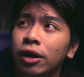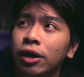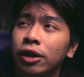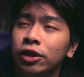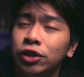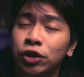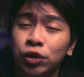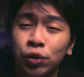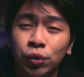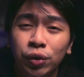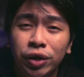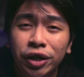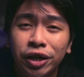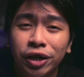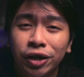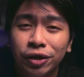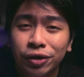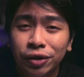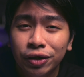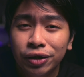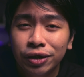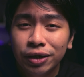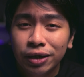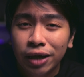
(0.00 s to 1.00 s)
truly
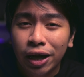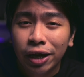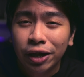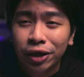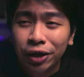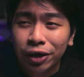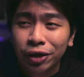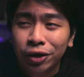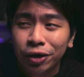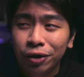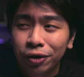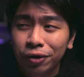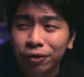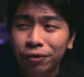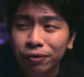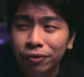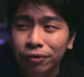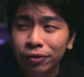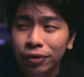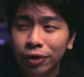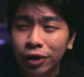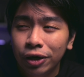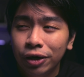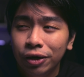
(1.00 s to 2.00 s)
understanding
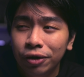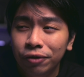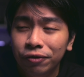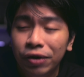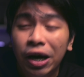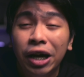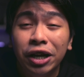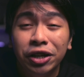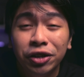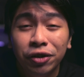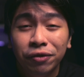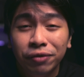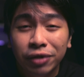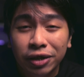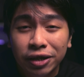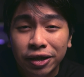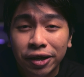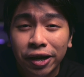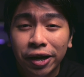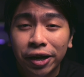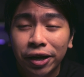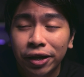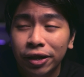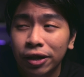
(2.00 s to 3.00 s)
of the value of
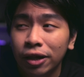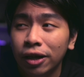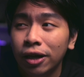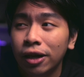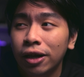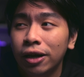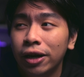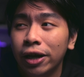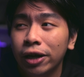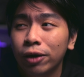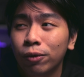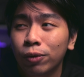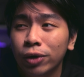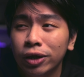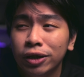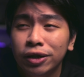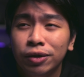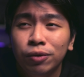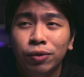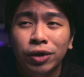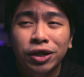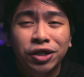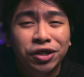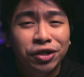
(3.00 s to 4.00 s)
design? Like
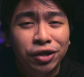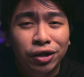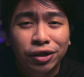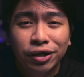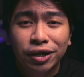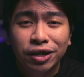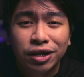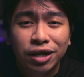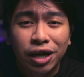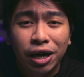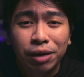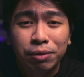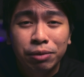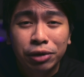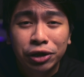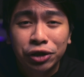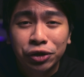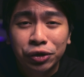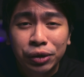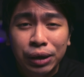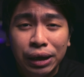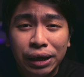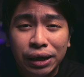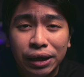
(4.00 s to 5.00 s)
what's their design
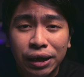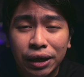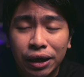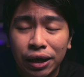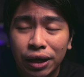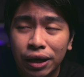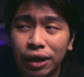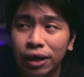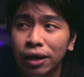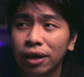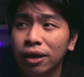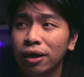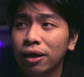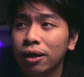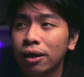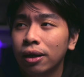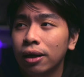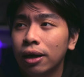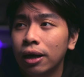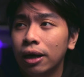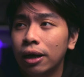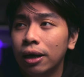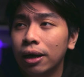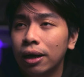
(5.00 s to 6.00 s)
maturity?
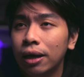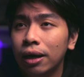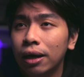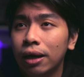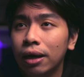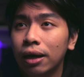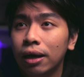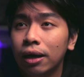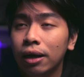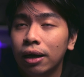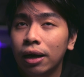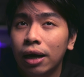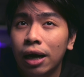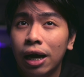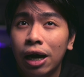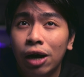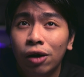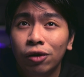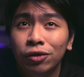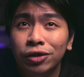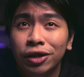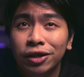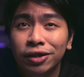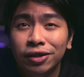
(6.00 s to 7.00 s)

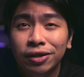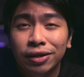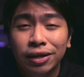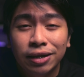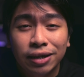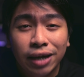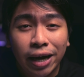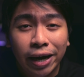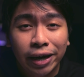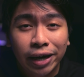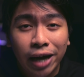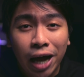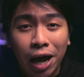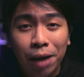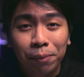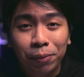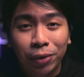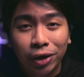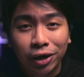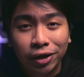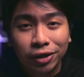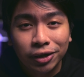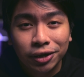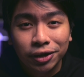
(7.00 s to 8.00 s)
How does design
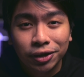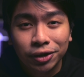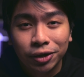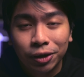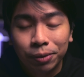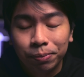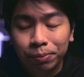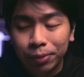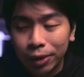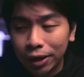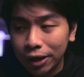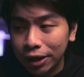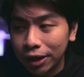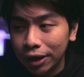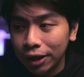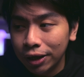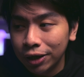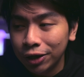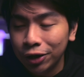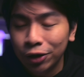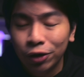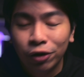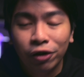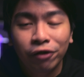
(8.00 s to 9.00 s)
happen in this company?
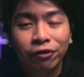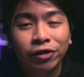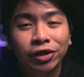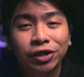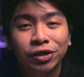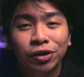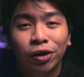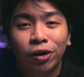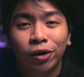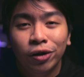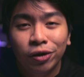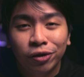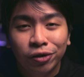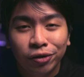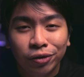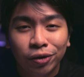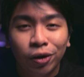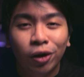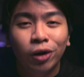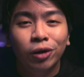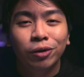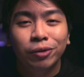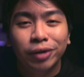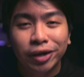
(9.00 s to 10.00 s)
If it's
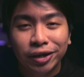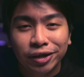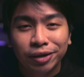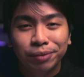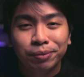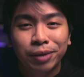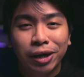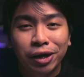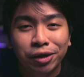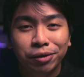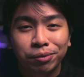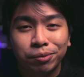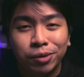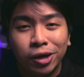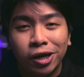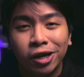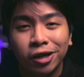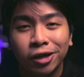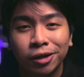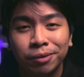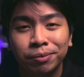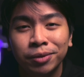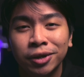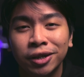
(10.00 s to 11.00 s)
always about
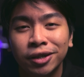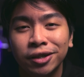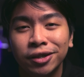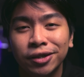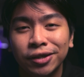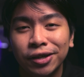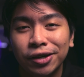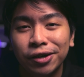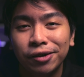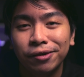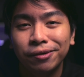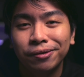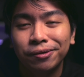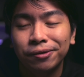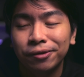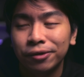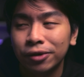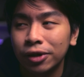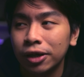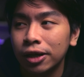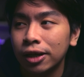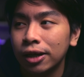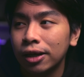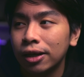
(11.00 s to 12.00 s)
mockups and stuff,
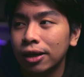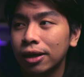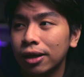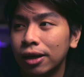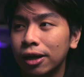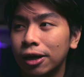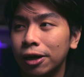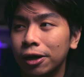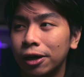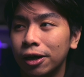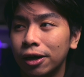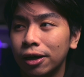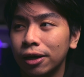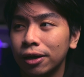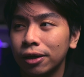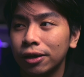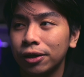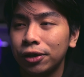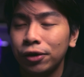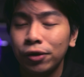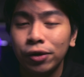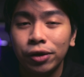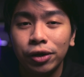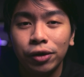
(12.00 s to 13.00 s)

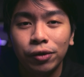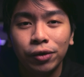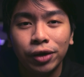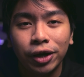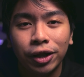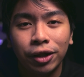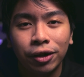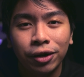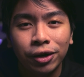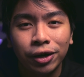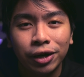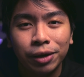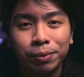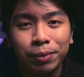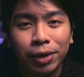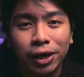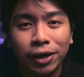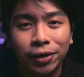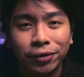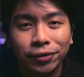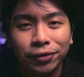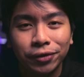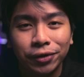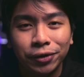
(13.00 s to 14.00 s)
you can learn
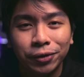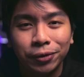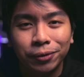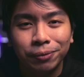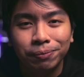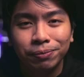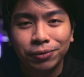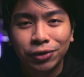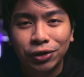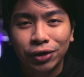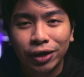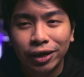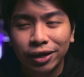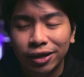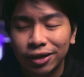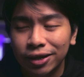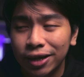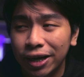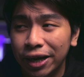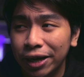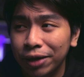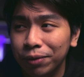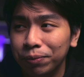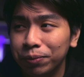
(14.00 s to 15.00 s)
about UI
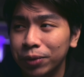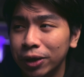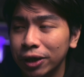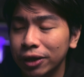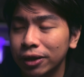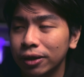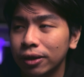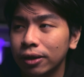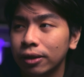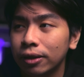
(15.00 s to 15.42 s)
design, but